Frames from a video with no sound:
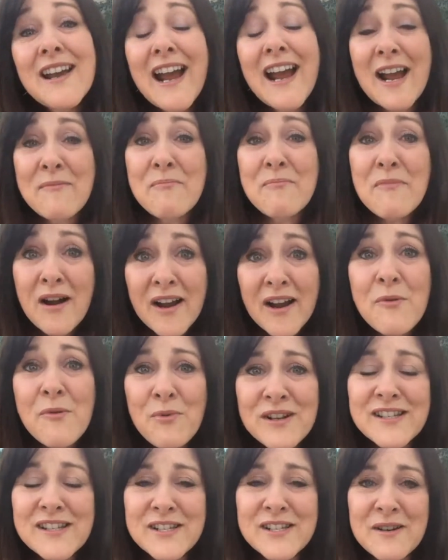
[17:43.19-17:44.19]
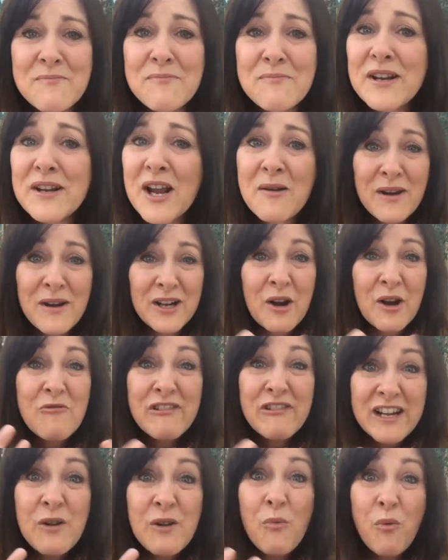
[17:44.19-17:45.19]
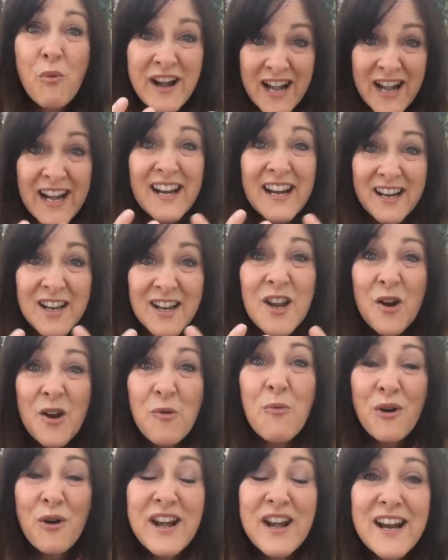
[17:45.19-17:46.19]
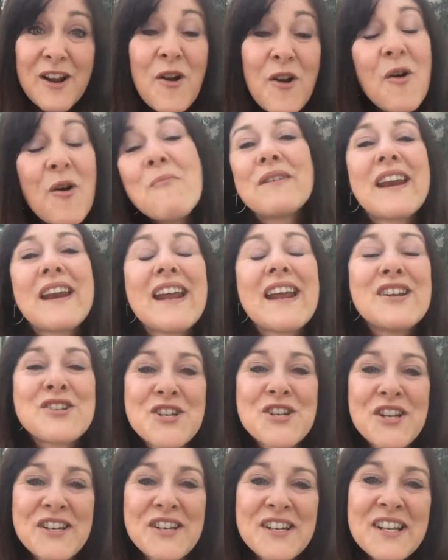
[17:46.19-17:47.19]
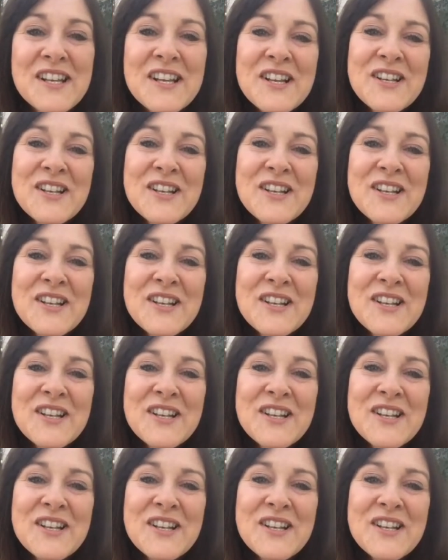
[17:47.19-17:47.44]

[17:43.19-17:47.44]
and my wisdom become like a really winning combination.